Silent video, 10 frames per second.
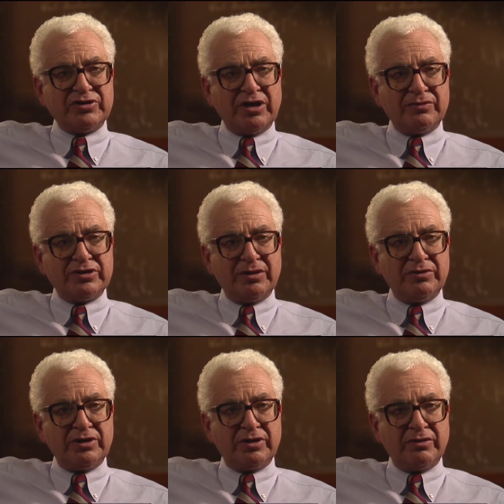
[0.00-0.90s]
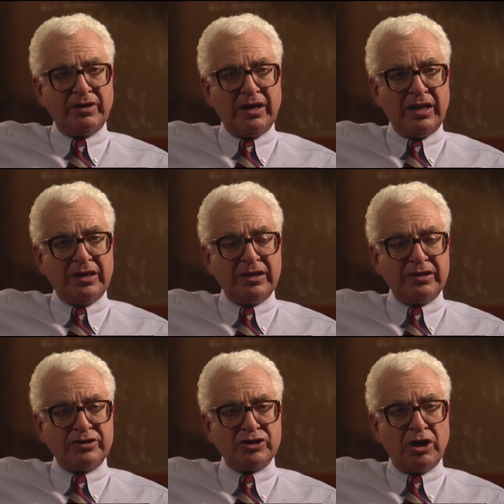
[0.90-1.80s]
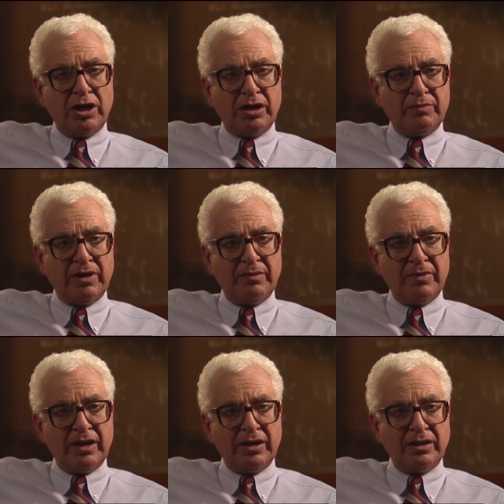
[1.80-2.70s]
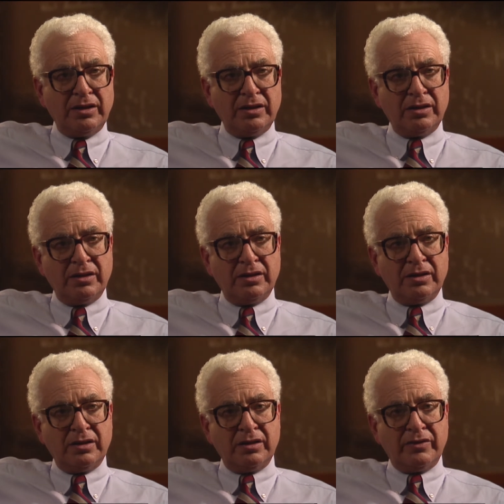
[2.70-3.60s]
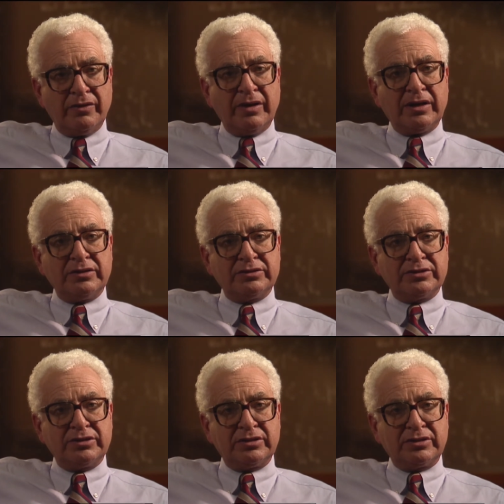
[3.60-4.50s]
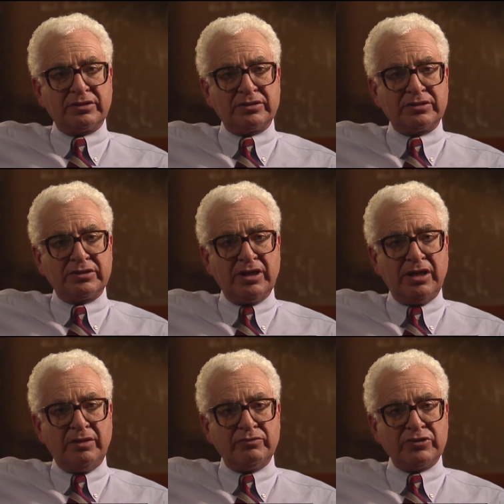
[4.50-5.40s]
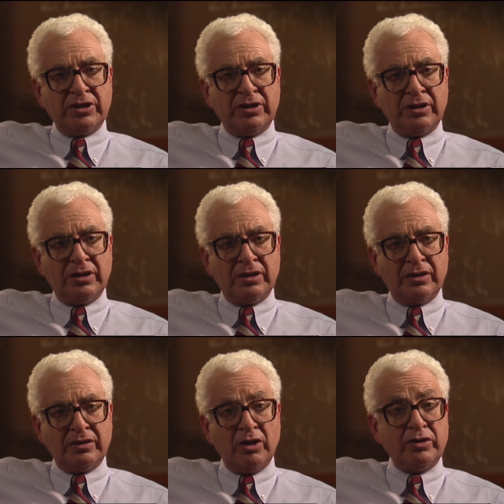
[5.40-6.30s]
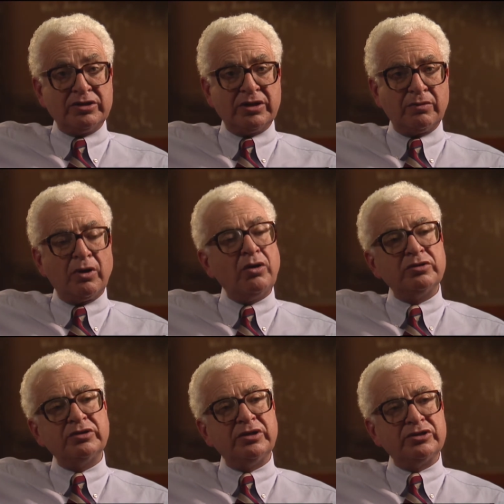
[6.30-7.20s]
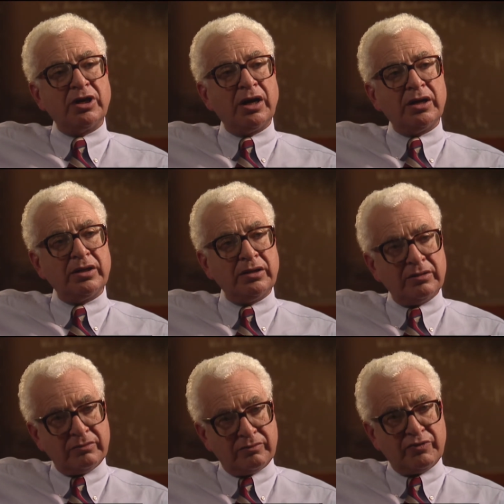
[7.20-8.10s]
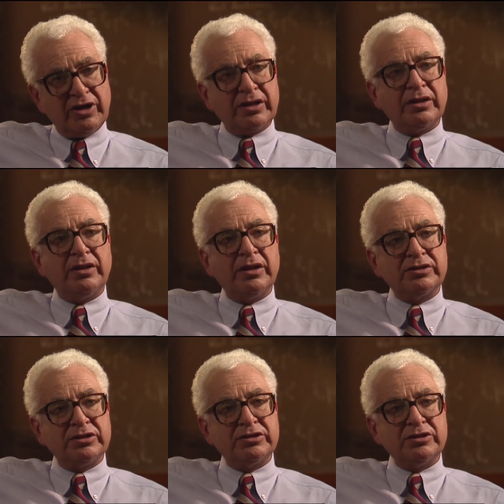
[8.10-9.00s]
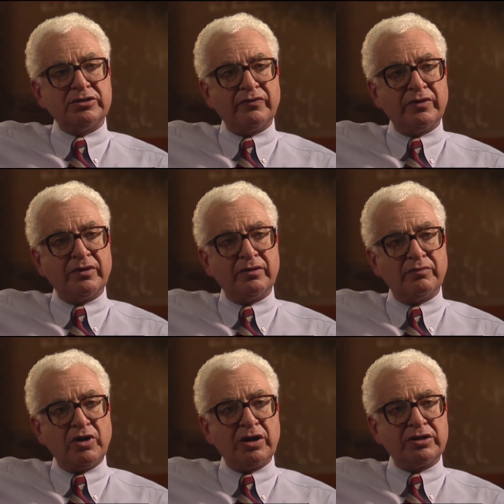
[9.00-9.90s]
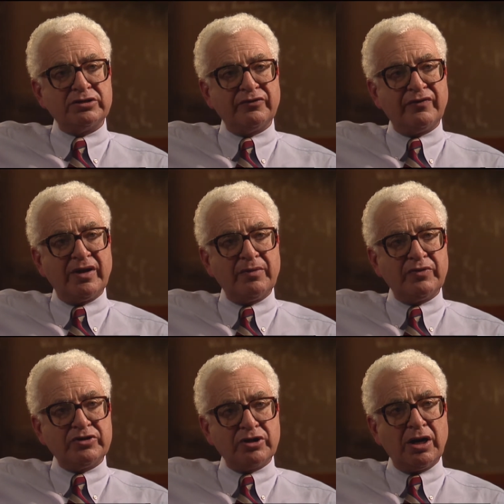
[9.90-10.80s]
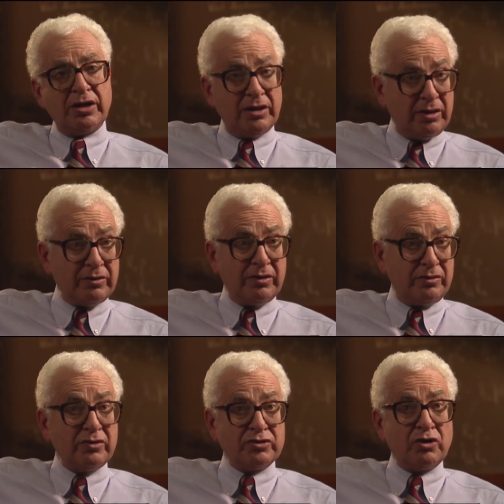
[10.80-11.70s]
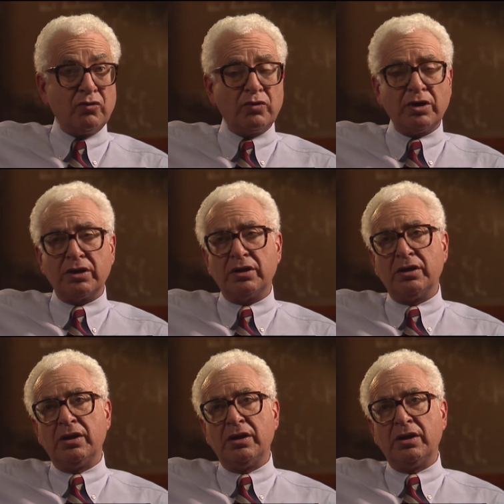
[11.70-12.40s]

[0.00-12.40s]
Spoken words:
I was able to create a chart by my theoretical schemes and noticed there were holes in the chart and predicted the existence of the particles to fill up the chart, and that those all worked.